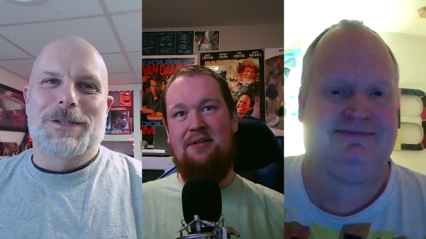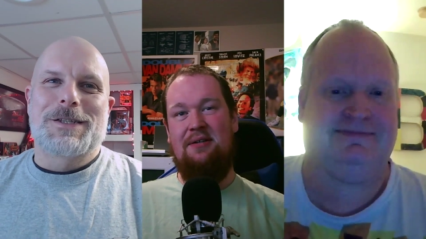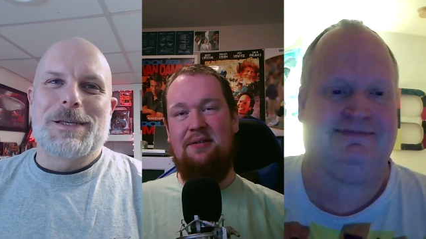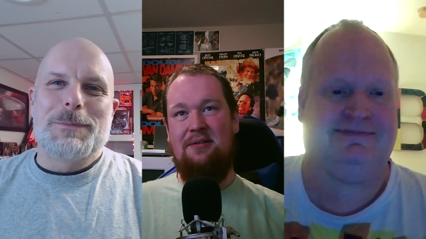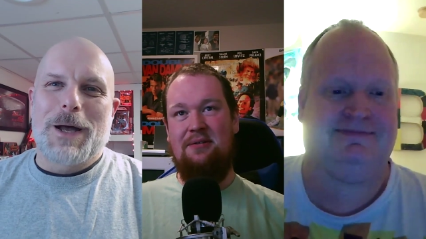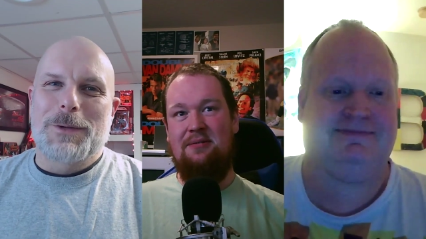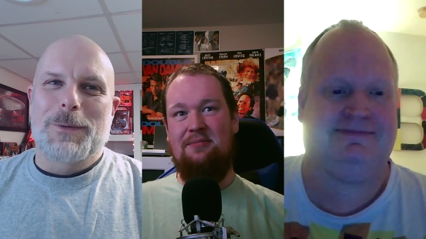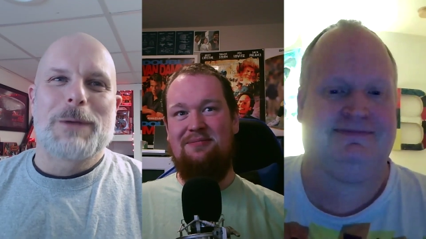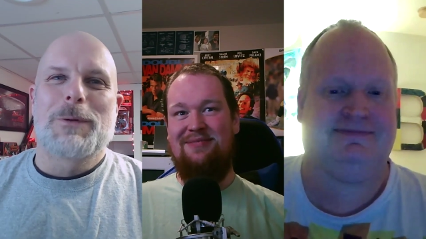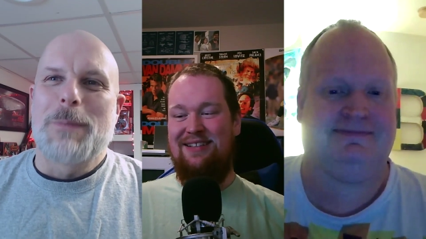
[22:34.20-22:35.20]
Speaker 1: scene, by the
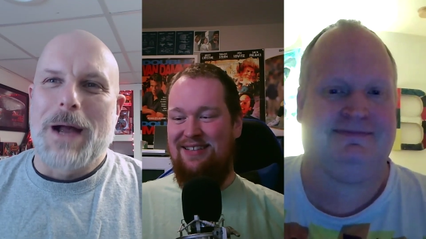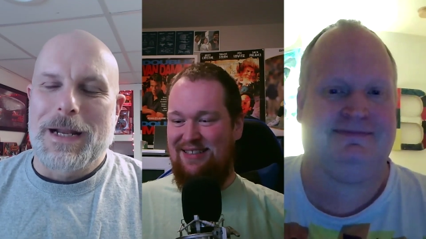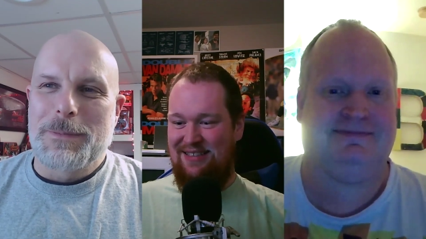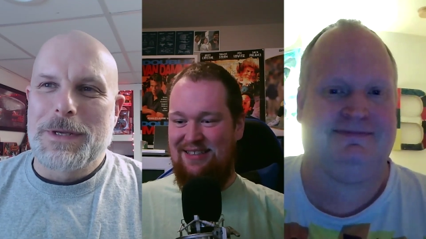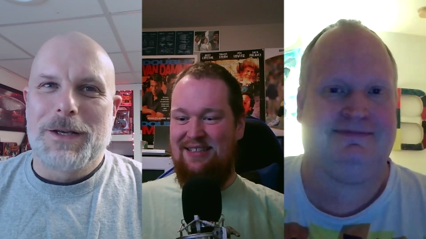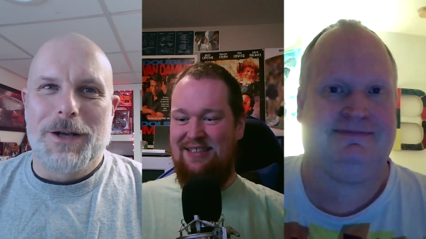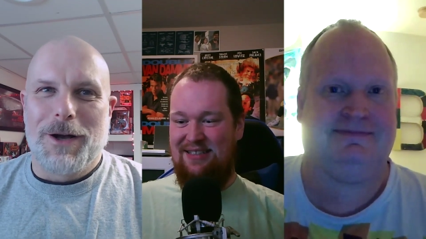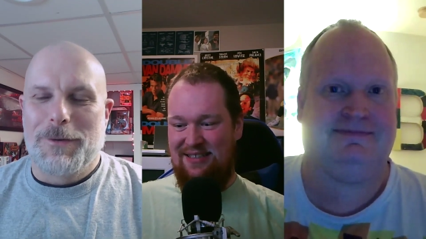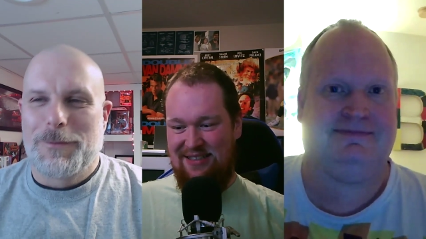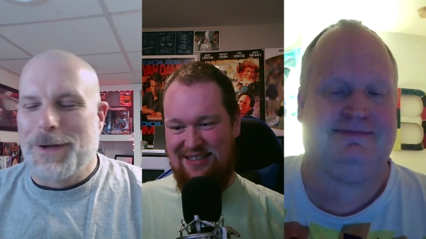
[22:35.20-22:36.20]
way, reminded me
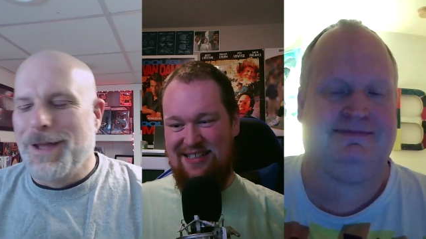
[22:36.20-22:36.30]
of